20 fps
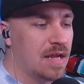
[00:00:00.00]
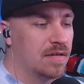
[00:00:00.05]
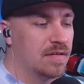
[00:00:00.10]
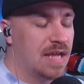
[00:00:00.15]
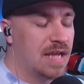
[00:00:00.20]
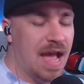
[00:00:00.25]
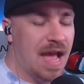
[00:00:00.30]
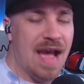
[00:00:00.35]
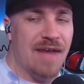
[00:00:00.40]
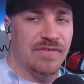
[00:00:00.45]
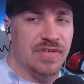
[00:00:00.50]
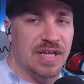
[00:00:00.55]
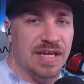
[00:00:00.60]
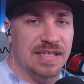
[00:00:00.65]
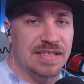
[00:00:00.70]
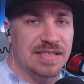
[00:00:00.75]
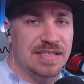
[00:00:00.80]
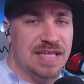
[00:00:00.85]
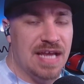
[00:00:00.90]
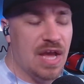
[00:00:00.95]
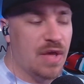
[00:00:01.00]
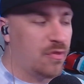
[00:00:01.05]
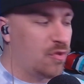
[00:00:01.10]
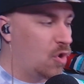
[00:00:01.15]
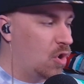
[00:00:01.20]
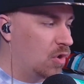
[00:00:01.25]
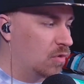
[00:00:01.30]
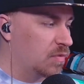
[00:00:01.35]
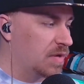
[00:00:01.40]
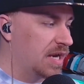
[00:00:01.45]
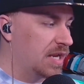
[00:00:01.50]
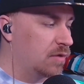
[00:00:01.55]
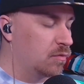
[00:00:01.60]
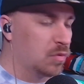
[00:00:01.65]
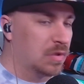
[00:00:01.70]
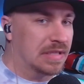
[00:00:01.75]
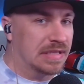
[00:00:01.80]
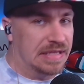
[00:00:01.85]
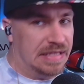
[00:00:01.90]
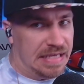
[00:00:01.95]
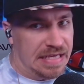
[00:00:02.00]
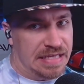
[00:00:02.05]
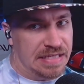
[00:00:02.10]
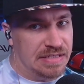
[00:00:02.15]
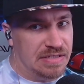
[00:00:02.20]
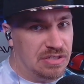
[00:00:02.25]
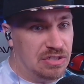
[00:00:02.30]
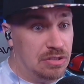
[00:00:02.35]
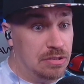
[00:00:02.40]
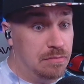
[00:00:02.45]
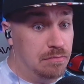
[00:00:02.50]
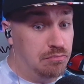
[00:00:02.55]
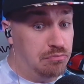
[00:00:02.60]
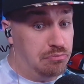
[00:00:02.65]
have a nice death already released